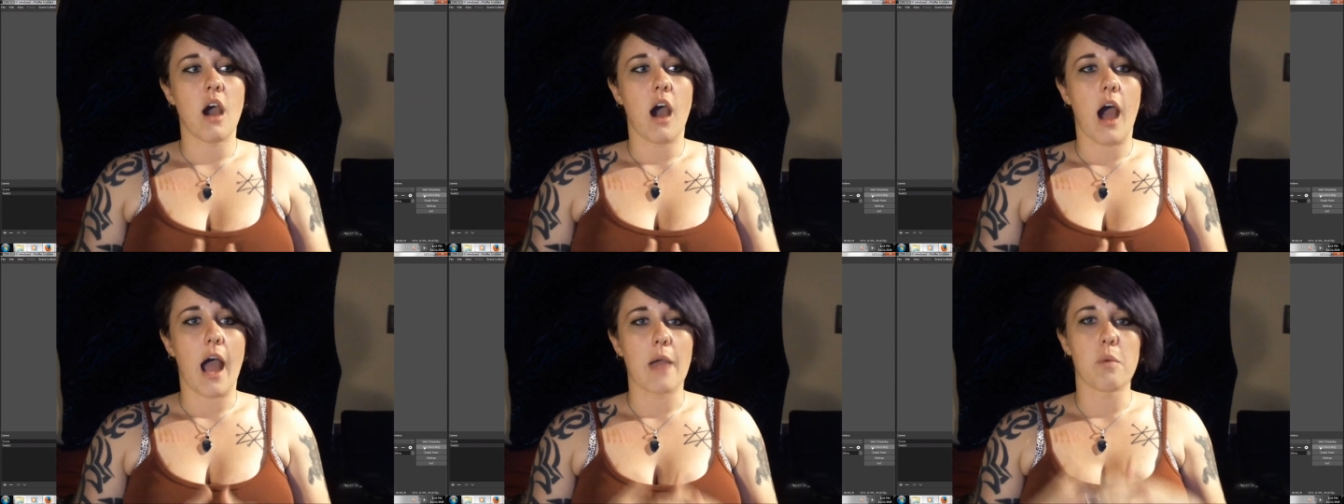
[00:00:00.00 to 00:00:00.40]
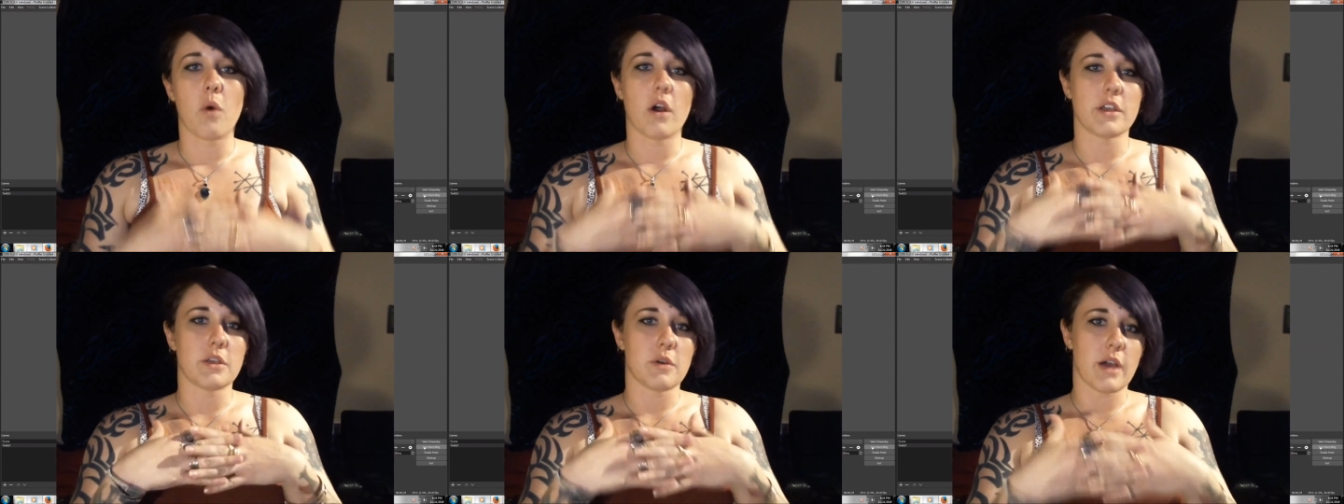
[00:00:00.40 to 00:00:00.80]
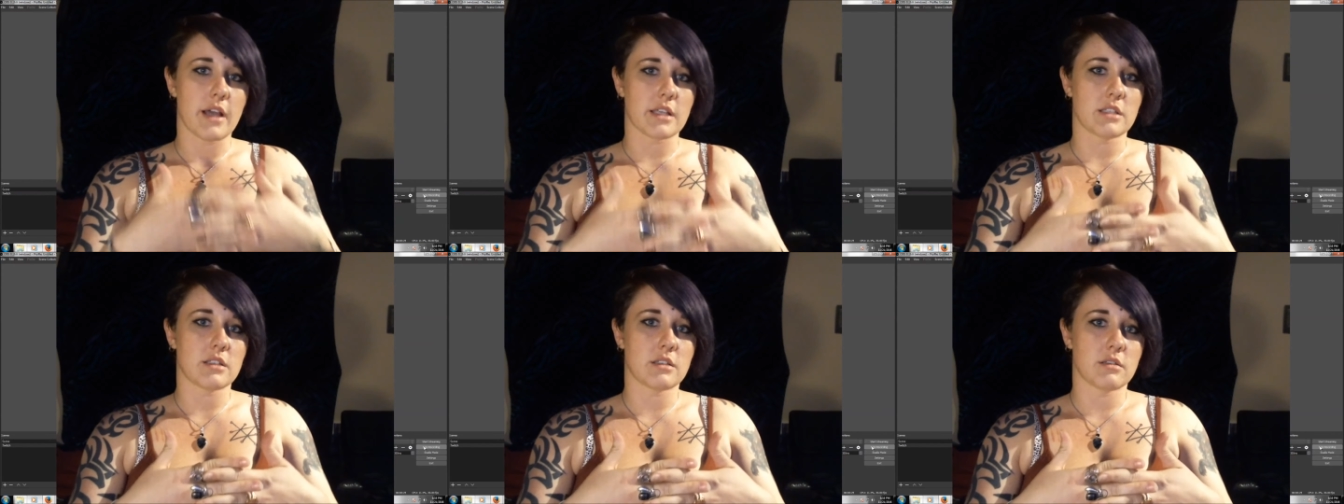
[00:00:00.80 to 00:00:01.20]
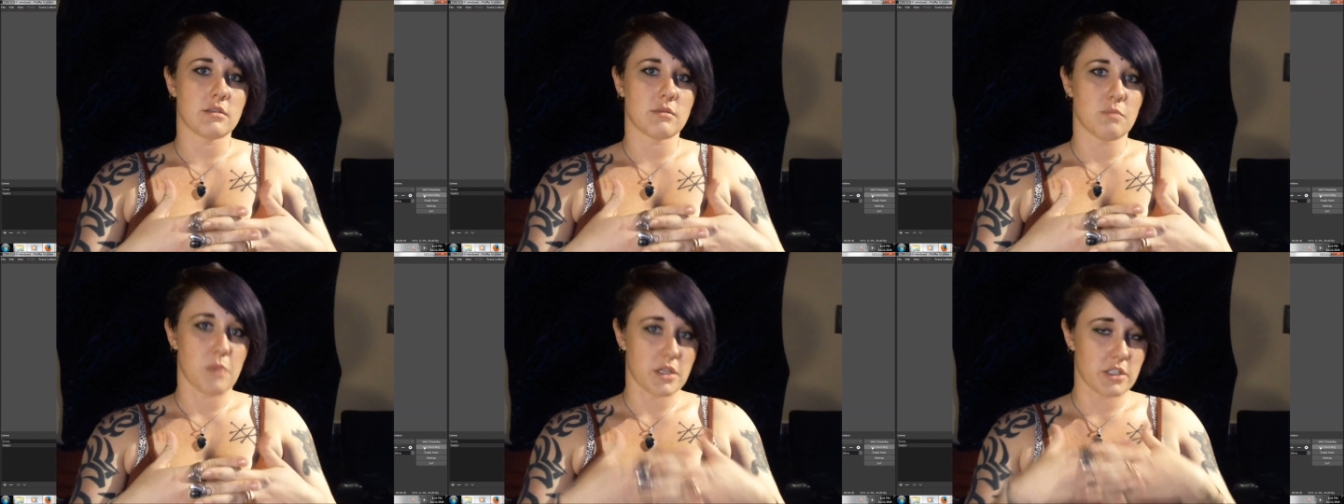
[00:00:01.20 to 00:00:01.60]
I want you guys,
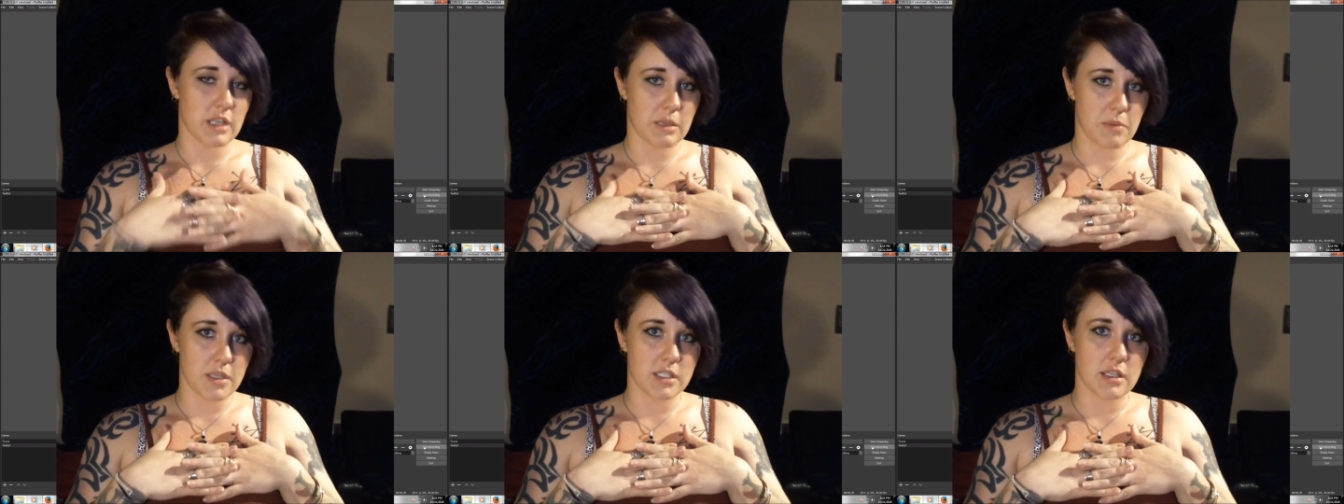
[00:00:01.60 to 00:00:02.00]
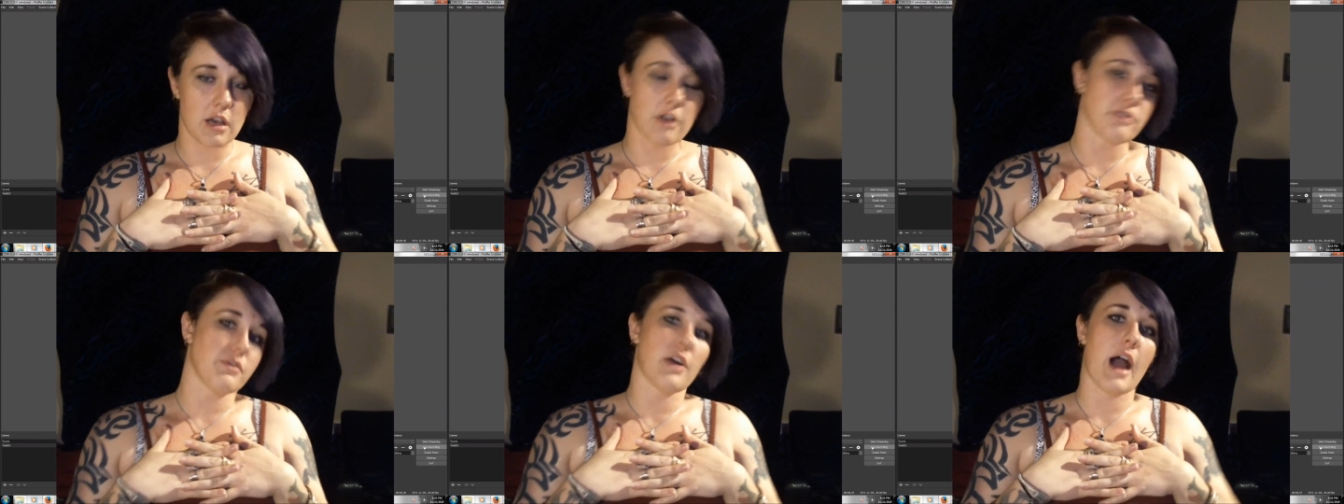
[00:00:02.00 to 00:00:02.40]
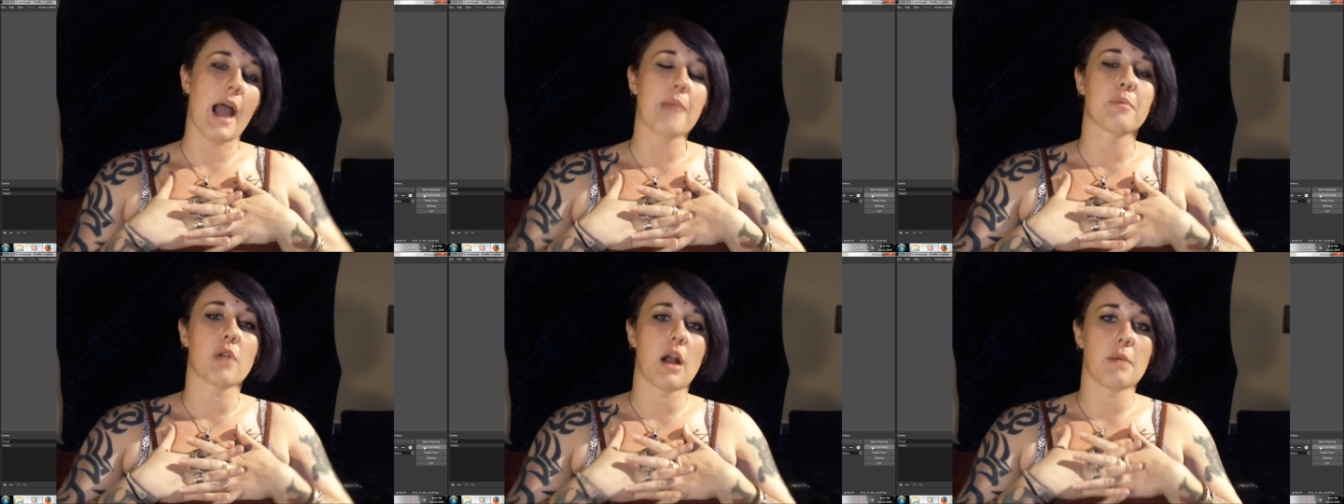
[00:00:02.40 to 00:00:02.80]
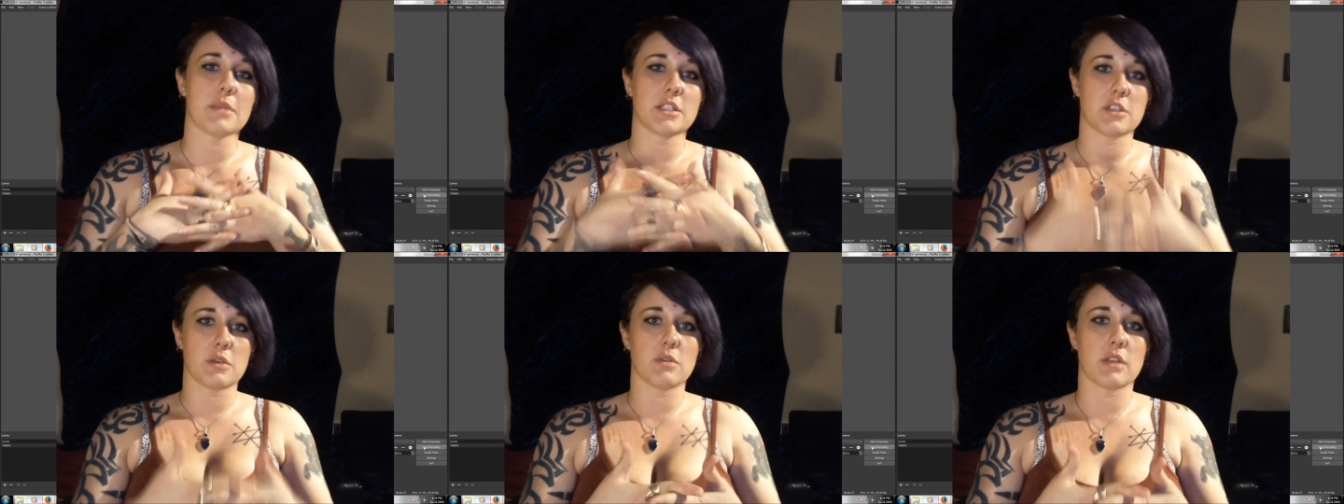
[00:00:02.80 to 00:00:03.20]
much like myself, I
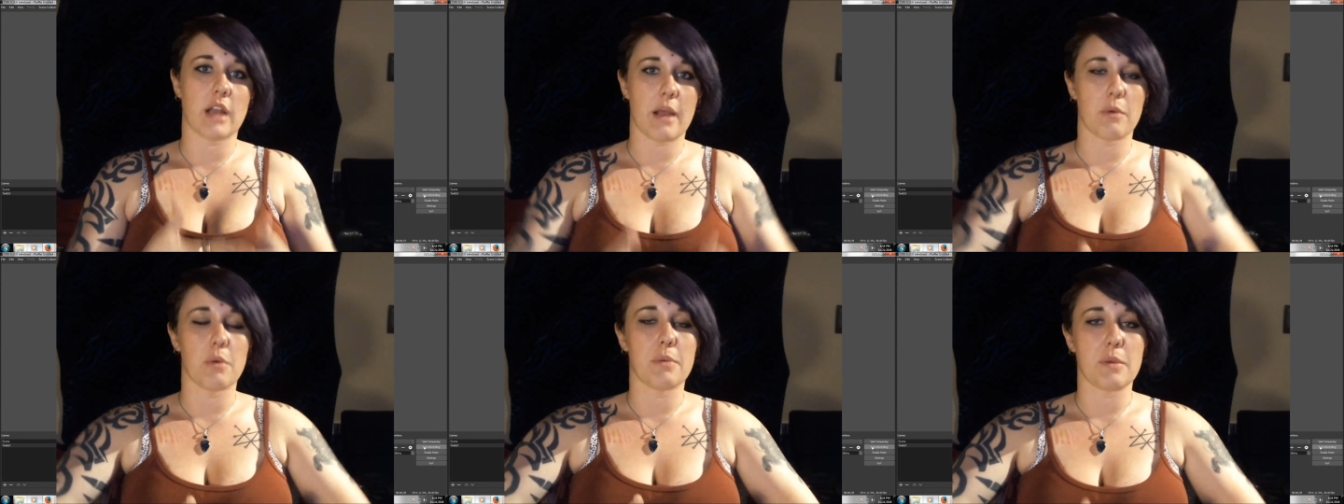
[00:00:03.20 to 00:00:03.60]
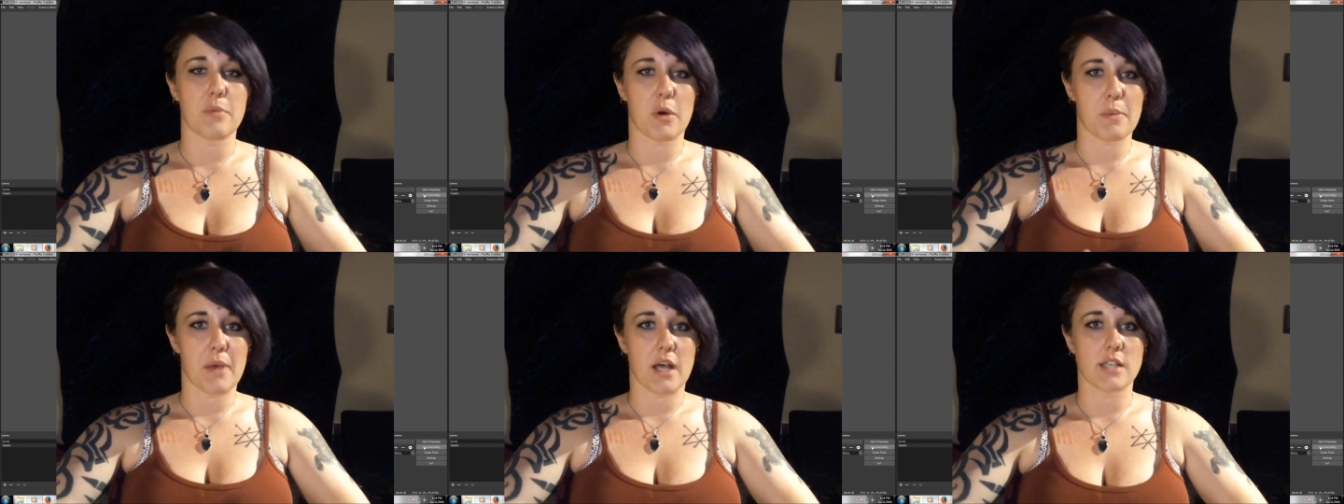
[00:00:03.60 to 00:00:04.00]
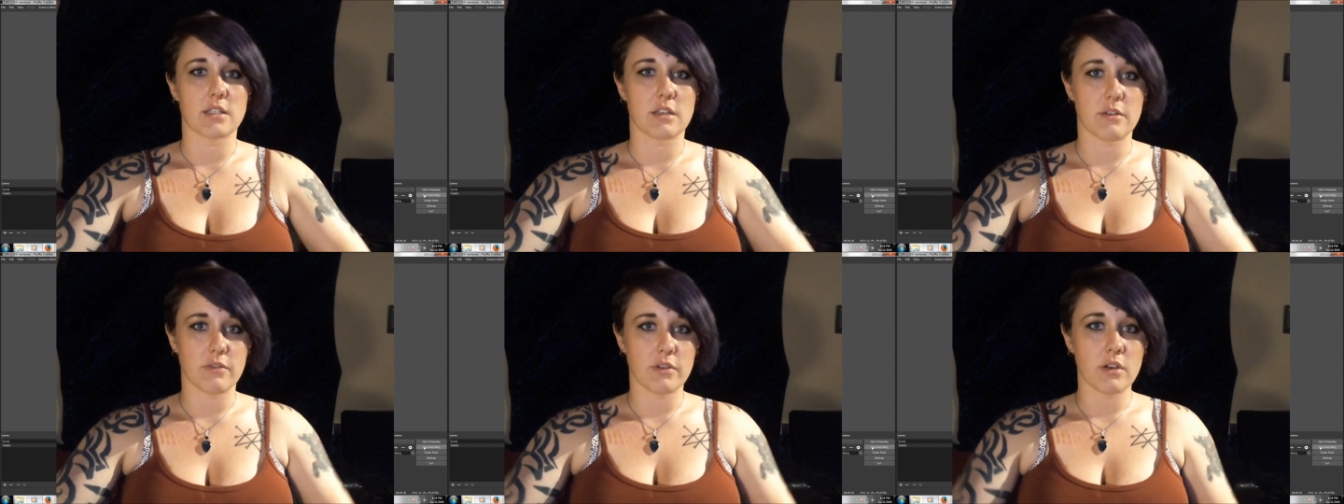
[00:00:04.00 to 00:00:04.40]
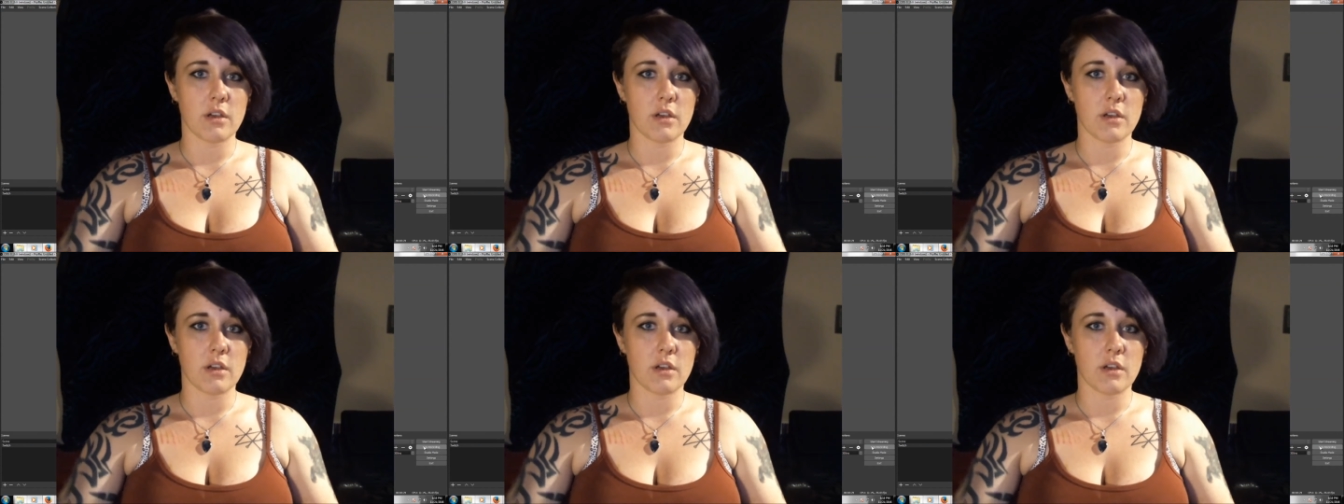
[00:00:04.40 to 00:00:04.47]
promise you that I will be more positive.